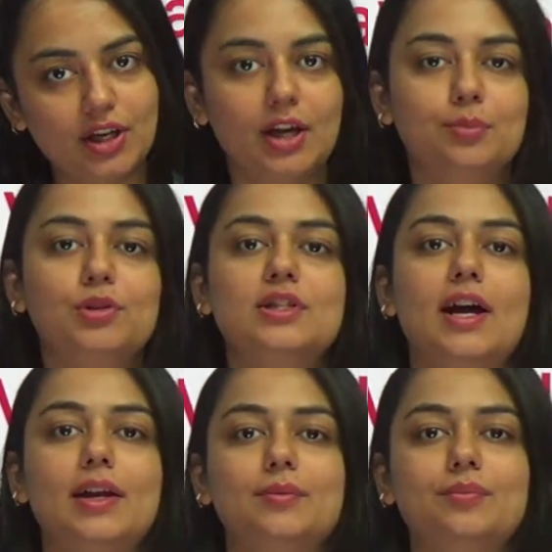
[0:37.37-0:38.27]

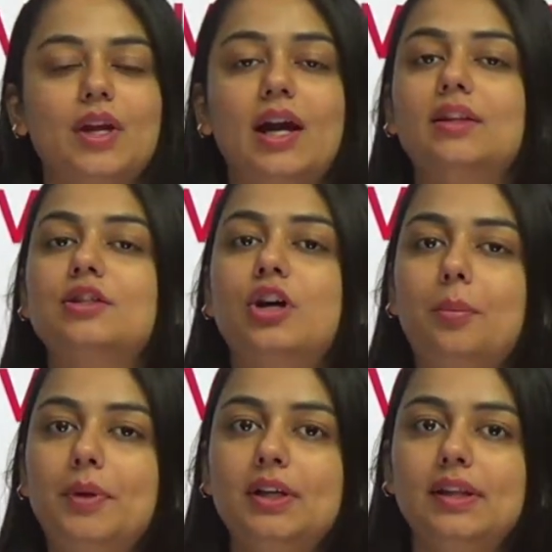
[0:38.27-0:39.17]
Hitbullseye. And the
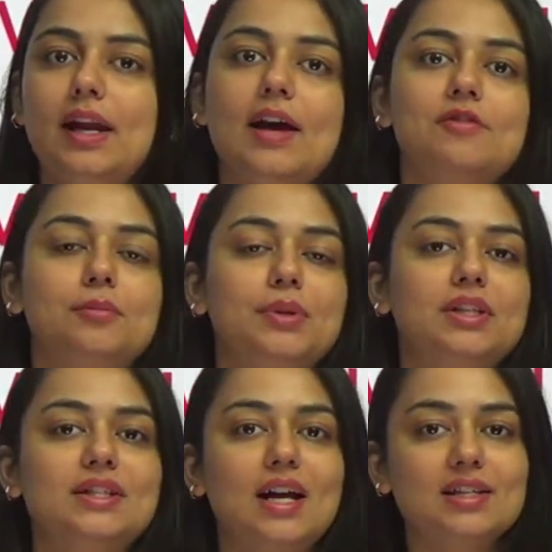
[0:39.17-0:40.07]
topic that I will be
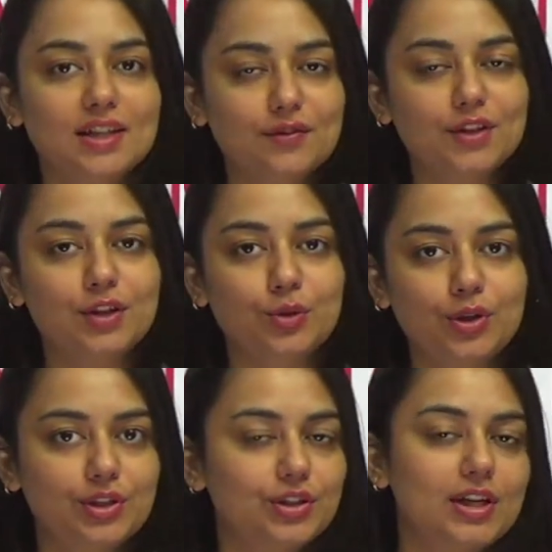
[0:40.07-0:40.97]
discussing with you
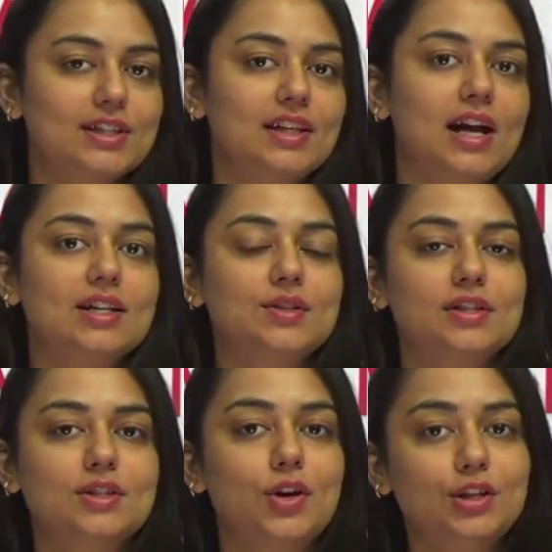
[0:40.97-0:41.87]
in today's class
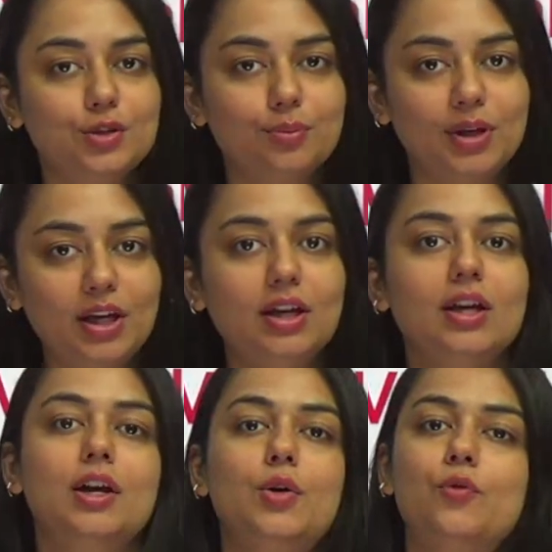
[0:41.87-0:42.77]
is going to be
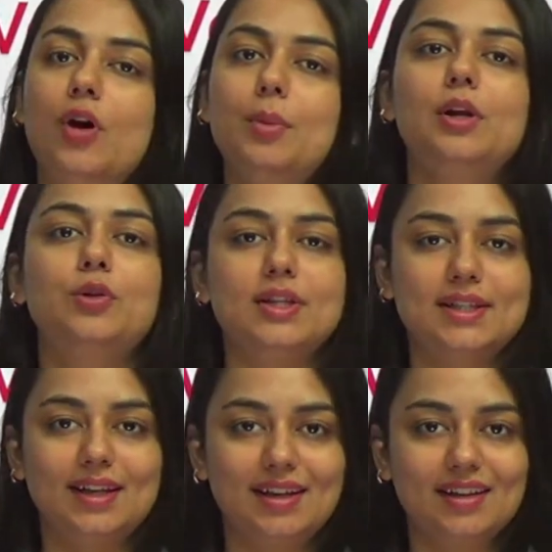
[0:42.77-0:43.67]
verbal
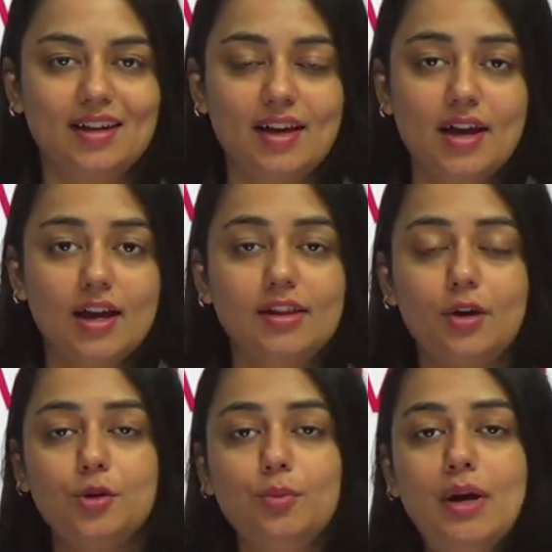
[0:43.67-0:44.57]
reasoning. Now
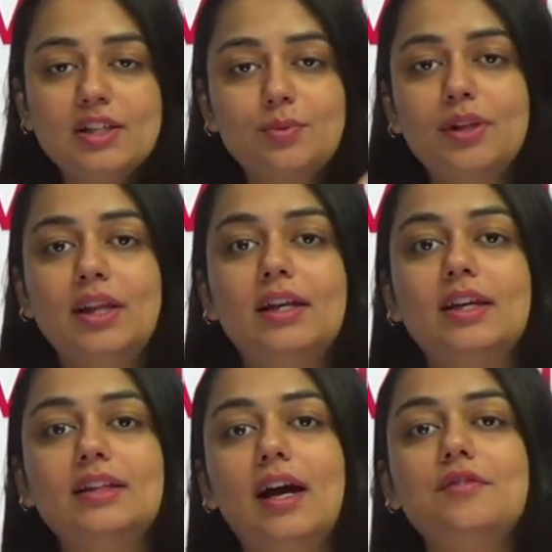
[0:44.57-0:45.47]
you must be
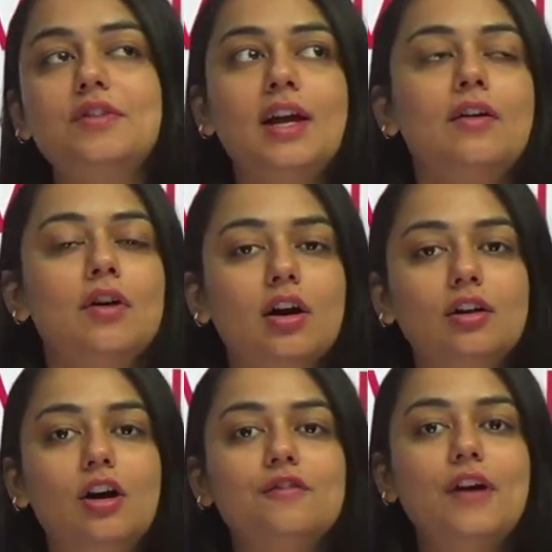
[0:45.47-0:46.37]
thinking that we have heard
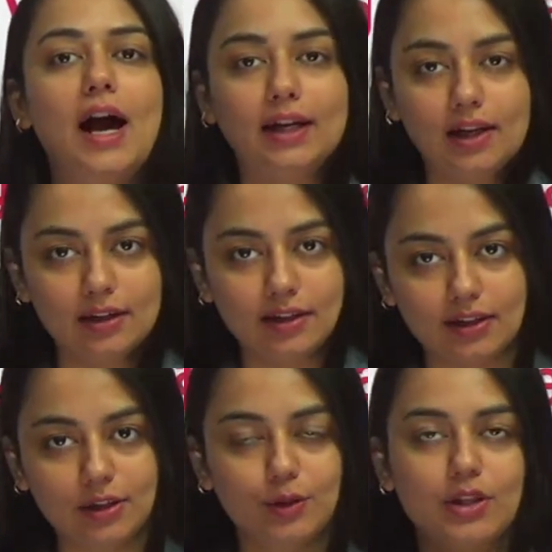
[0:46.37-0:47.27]
of
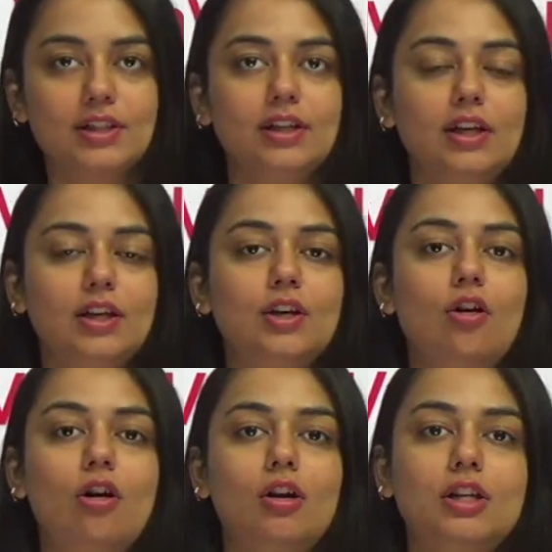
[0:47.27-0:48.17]
analytical reasoning
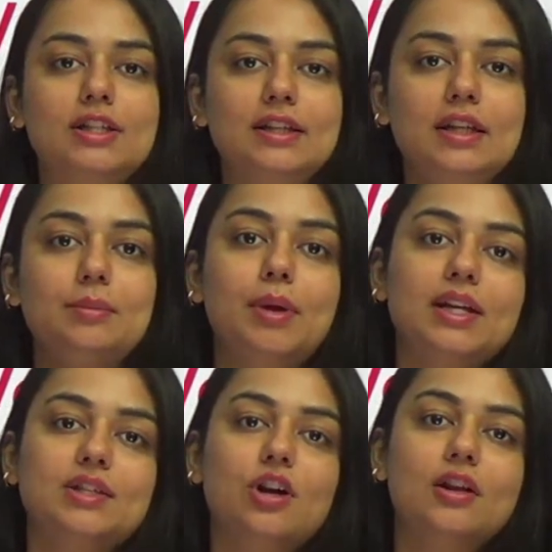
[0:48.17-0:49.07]
or reasoning
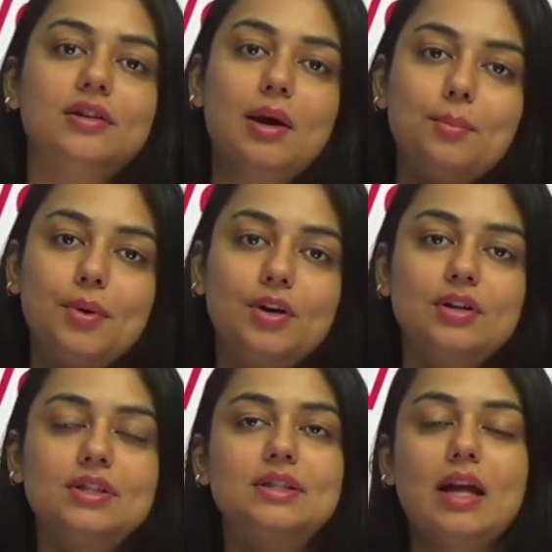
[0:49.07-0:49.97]
based on
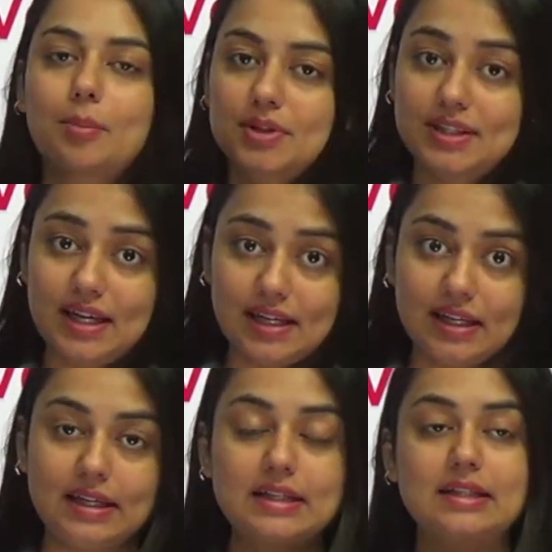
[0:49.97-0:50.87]
numbers, number
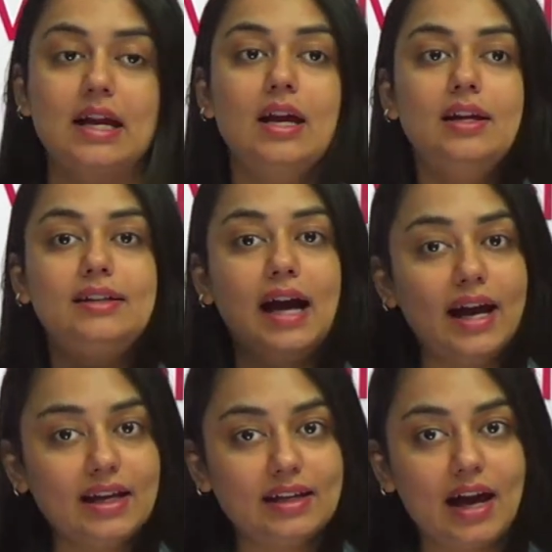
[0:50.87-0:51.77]
series,
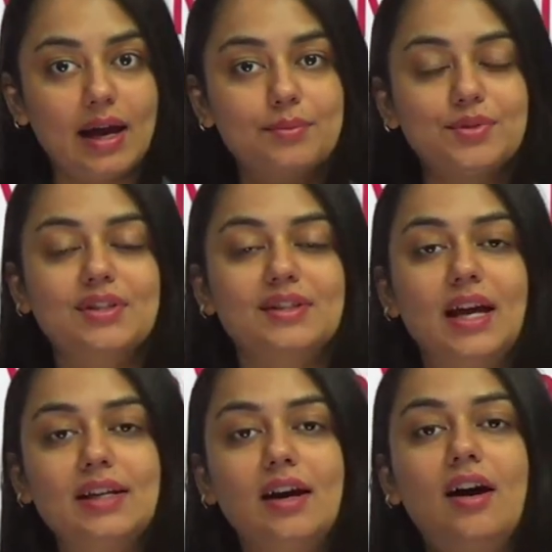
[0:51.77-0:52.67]
diagrams,
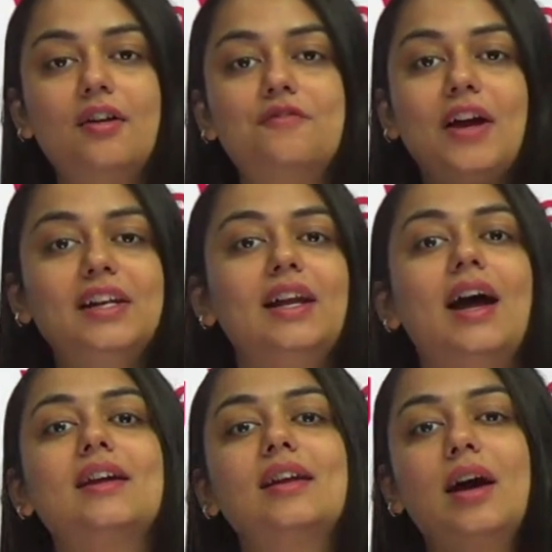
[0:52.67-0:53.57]
data, Venn
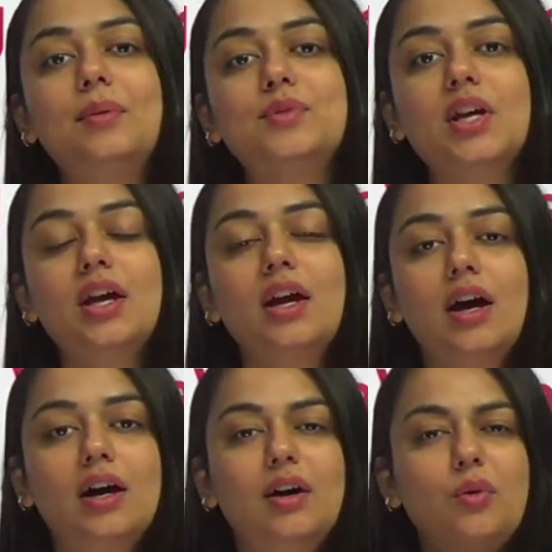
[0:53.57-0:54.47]
diagrams.
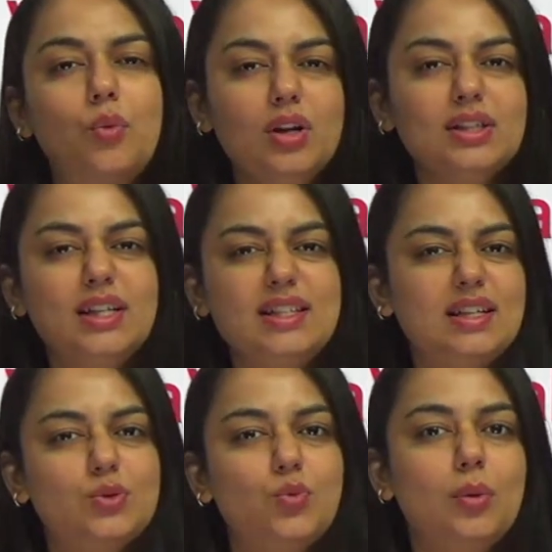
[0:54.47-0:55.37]
What is
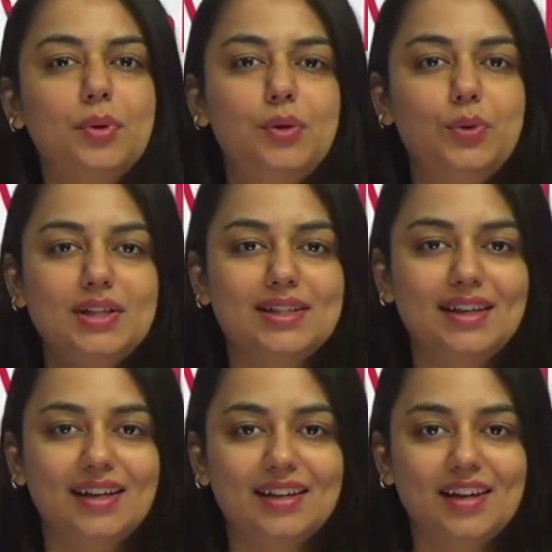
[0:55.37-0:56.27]
this verbal
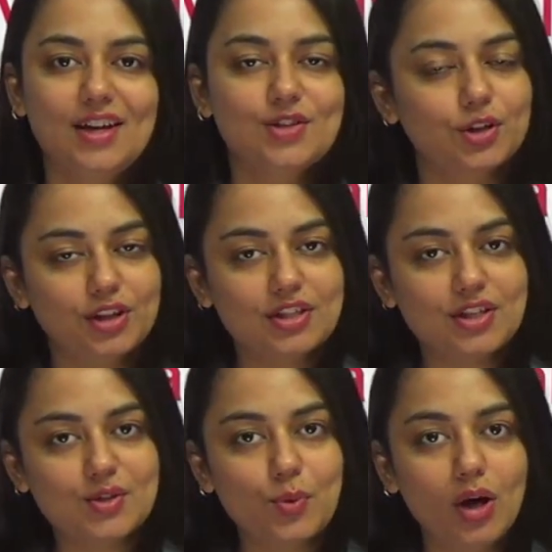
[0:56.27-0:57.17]
reasoning? So this
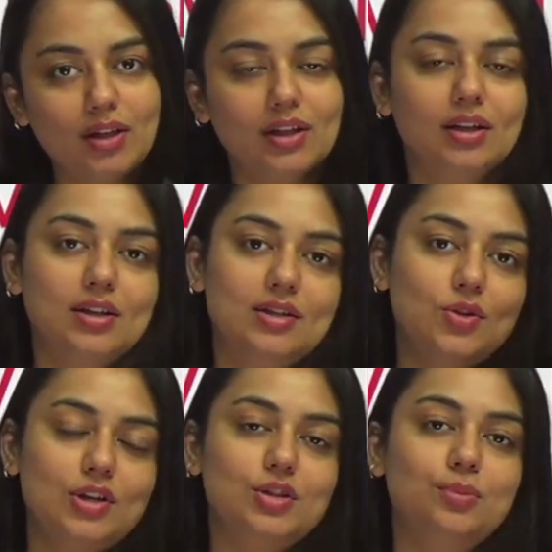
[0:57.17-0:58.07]
is what is
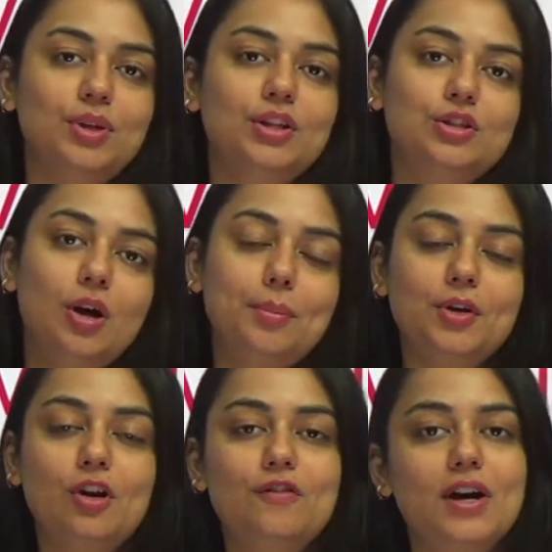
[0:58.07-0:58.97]
going to be the topic
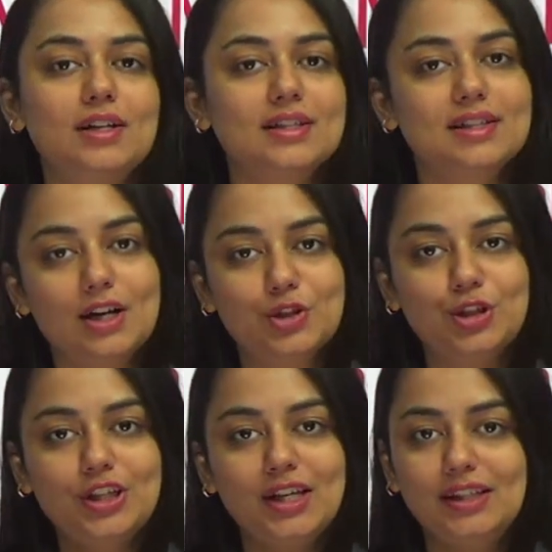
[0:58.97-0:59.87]
of our
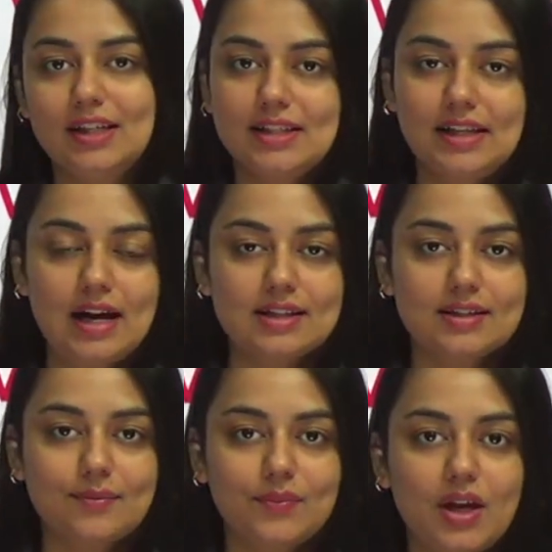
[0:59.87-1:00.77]
discussion in this class.
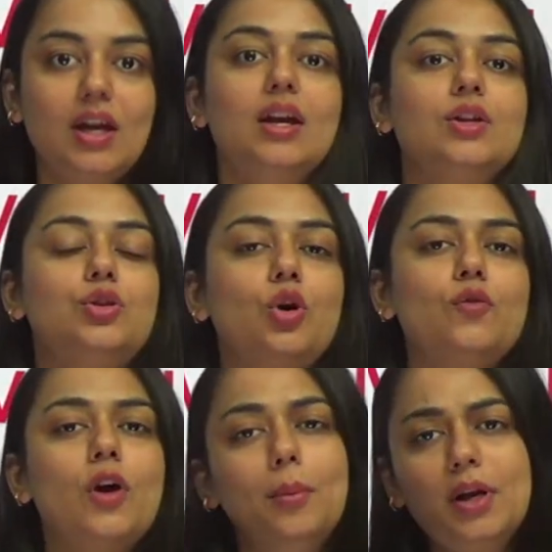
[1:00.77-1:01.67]
Though
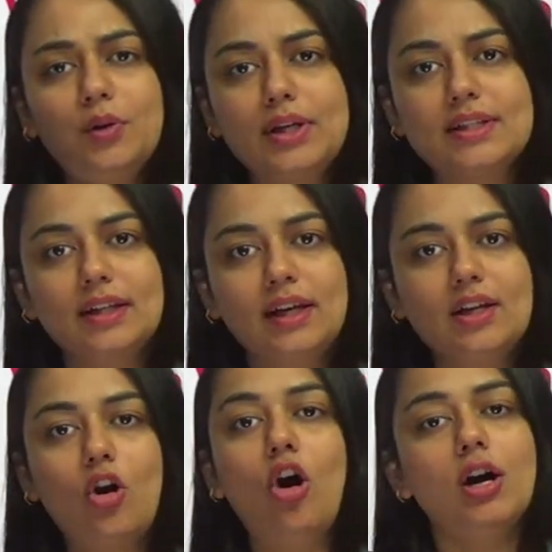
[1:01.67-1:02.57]
verbal reasoning
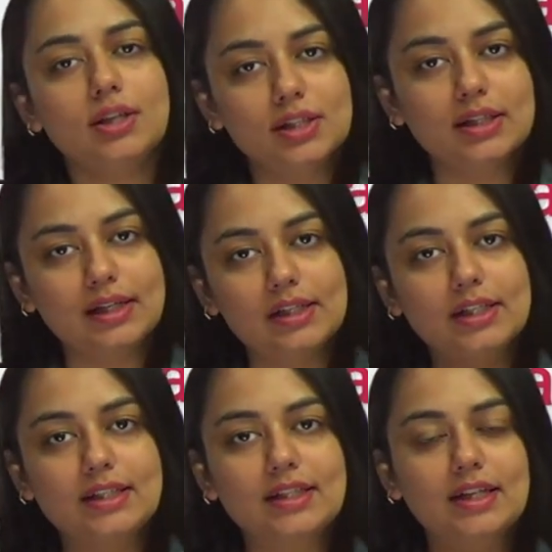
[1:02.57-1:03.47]
or critical
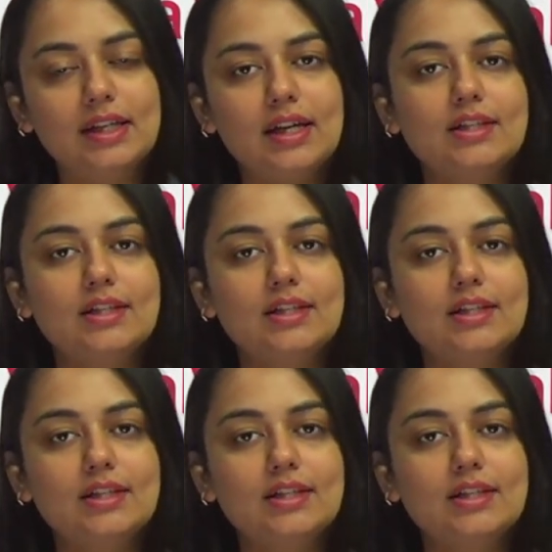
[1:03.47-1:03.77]
reasoning is